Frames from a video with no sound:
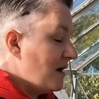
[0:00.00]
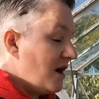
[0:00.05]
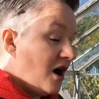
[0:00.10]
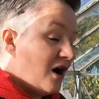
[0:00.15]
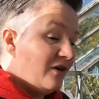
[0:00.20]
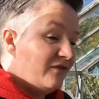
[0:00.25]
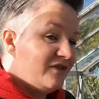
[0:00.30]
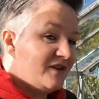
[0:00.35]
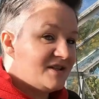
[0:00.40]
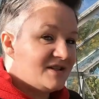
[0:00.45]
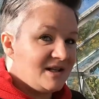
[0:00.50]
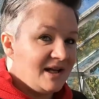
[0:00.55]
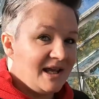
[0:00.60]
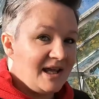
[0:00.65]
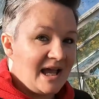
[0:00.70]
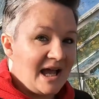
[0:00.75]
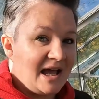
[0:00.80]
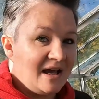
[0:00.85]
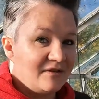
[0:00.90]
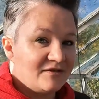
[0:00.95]

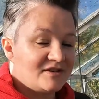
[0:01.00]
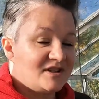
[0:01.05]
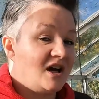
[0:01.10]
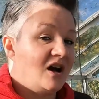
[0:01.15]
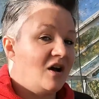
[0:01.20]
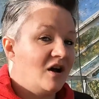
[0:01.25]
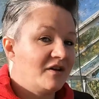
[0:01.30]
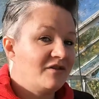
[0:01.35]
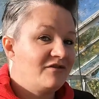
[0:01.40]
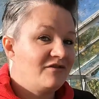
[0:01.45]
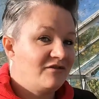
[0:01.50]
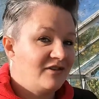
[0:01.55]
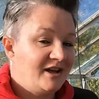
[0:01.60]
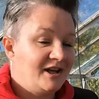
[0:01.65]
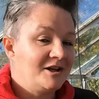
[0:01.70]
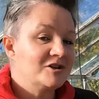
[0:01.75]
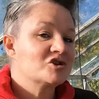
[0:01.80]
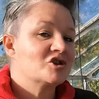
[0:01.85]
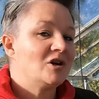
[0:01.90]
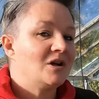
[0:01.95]
Obviously, after I
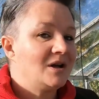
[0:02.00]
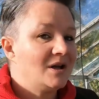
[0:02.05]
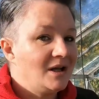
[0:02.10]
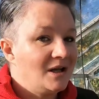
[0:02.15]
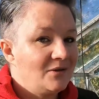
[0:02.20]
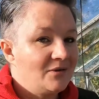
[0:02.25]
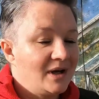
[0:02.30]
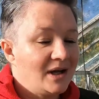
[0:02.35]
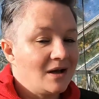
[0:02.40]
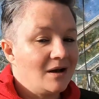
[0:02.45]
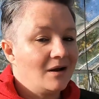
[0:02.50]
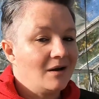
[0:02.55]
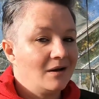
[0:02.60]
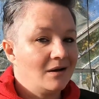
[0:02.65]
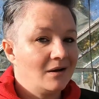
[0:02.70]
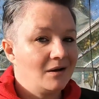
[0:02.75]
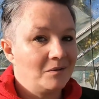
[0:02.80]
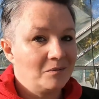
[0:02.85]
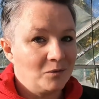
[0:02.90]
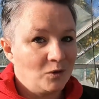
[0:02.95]
finish clearing a
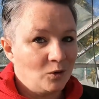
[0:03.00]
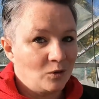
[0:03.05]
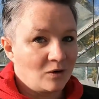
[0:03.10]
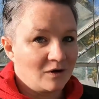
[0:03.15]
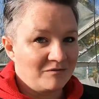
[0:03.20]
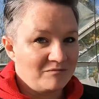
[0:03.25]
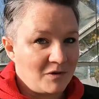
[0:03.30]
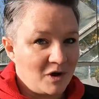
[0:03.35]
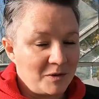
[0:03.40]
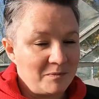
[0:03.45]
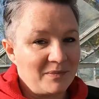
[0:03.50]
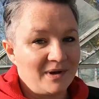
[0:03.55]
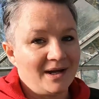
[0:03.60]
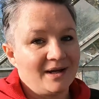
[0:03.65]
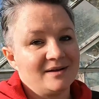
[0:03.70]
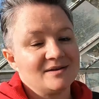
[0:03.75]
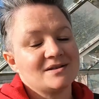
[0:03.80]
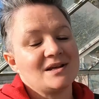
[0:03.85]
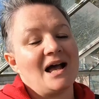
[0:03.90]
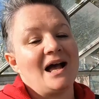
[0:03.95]
lot more of my
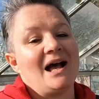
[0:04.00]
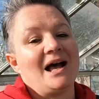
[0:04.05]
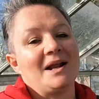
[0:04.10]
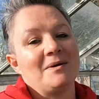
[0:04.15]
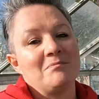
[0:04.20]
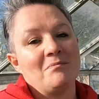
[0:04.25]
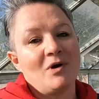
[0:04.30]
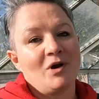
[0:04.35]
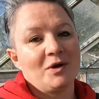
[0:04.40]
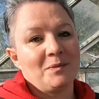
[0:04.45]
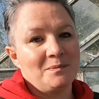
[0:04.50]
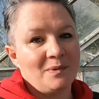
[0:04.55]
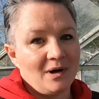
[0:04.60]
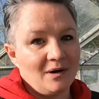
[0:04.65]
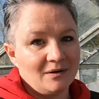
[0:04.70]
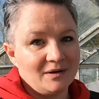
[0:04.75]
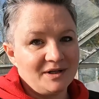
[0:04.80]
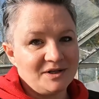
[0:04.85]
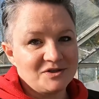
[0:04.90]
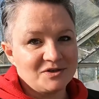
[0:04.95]
beds and my
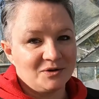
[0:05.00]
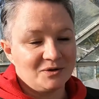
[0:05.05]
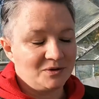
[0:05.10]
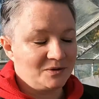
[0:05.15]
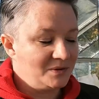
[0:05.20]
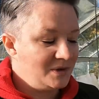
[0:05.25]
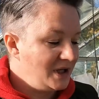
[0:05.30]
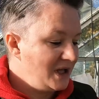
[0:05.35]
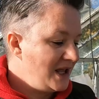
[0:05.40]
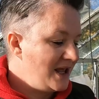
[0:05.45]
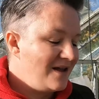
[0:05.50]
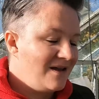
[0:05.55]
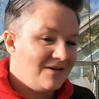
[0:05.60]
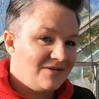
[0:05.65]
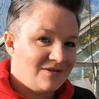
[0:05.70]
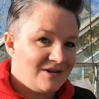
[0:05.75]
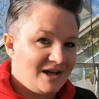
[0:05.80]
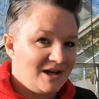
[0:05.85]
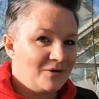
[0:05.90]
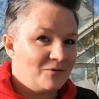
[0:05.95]
polytunnel,
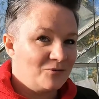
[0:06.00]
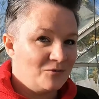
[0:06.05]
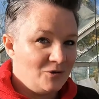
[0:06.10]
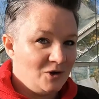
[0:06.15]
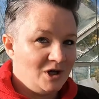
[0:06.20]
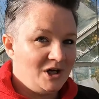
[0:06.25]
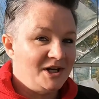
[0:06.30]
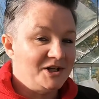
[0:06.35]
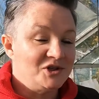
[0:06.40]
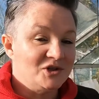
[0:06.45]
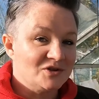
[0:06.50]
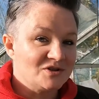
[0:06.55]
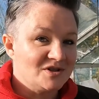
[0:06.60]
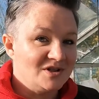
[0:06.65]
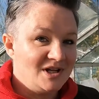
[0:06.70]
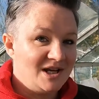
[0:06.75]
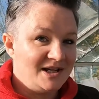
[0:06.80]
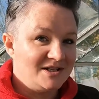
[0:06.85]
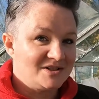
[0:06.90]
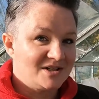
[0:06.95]
that really does
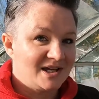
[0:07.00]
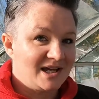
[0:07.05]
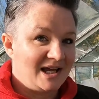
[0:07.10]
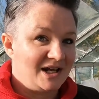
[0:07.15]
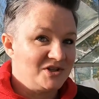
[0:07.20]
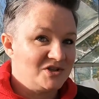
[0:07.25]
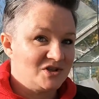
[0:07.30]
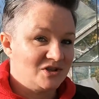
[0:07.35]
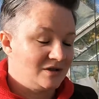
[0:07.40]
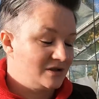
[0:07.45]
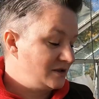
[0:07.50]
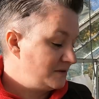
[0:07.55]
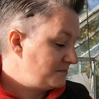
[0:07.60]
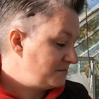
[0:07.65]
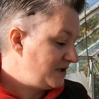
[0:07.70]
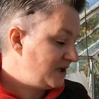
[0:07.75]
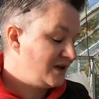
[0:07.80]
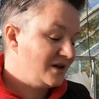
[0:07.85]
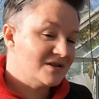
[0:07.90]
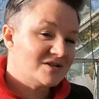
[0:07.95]
need to get done,
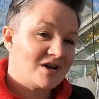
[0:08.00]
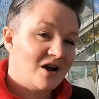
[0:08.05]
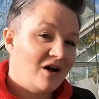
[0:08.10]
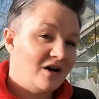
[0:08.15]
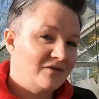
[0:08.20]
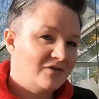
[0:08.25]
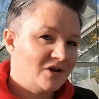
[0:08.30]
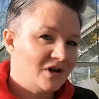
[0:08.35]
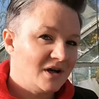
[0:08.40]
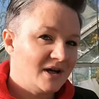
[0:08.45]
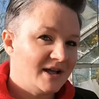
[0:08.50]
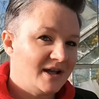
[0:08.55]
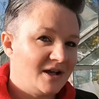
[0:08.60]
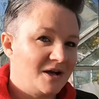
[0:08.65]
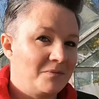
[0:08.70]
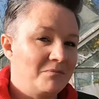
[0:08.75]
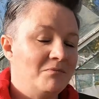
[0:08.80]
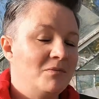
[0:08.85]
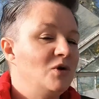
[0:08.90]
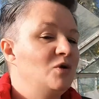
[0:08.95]
because I've got to get
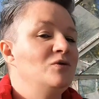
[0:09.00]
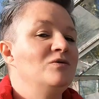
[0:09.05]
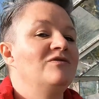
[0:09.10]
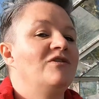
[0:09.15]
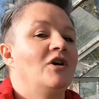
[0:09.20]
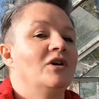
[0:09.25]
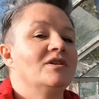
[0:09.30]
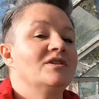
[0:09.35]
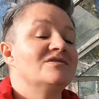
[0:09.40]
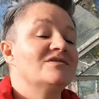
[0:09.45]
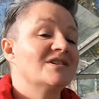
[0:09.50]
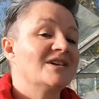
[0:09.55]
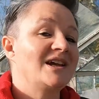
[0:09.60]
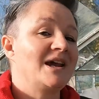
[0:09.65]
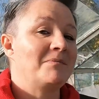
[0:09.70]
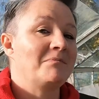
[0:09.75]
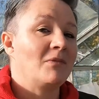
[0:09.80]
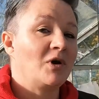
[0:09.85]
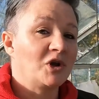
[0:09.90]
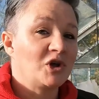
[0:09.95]
a move on to
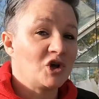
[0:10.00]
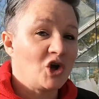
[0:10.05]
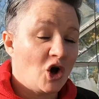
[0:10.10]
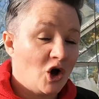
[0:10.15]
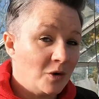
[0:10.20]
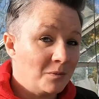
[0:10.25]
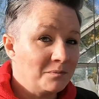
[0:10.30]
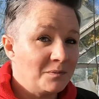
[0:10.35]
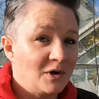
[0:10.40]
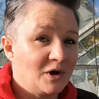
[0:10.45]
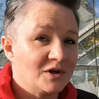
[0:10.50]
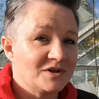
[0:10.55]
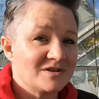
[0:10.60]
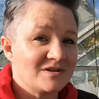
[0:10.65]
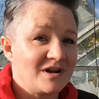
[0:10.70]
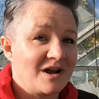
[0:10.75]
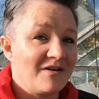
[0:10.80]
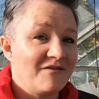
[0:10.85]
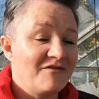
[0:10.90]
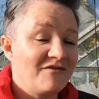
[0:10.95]
get my
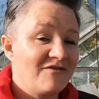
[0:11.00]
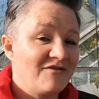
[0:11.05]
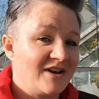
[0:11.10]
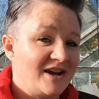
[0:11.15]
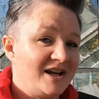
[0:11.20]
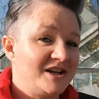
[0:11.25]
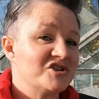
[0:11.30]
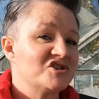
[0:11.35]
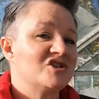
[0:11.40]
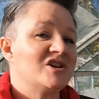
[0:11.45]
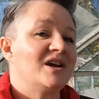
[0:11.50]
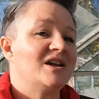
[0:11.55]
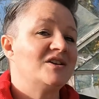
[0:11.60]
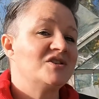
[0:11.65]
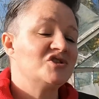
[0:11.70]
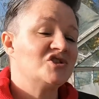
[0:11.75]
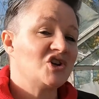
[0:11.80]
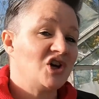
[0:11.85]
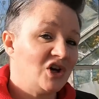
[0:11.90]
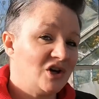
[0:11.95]
compost finished
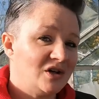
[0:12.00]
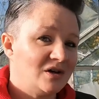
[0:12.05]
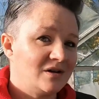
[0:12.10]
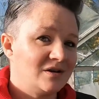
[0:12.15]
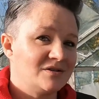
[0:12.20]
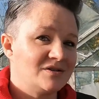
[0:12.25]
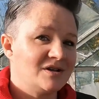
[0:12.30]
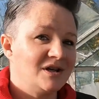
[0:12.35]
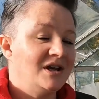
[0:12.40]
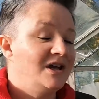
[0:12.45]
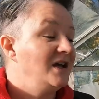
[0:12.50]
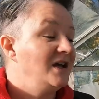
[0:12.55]
and turned,